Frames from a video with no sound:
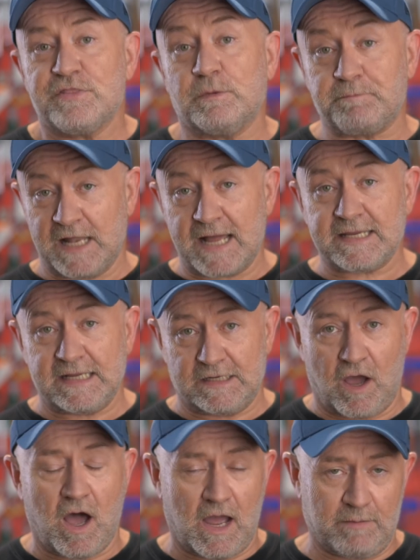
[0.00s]
The plug-in
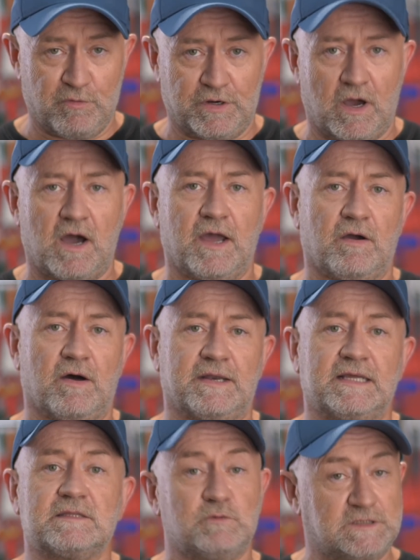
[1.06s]
hybrid
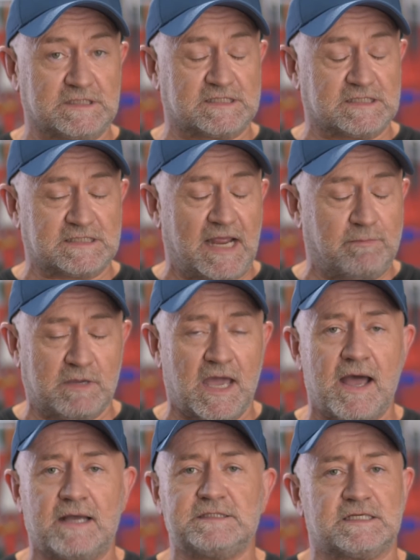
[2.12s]
Ioniq, which is the same
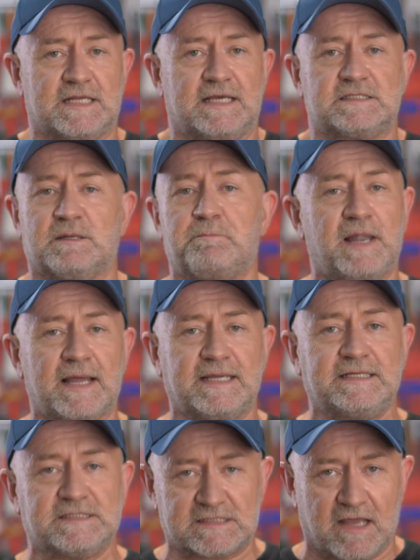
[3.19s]
car, just has the
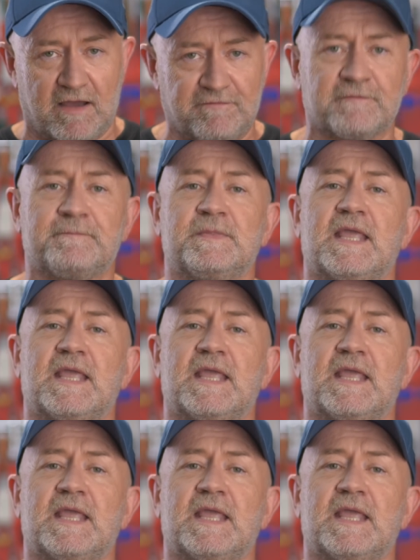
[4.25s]
plug-in stuff,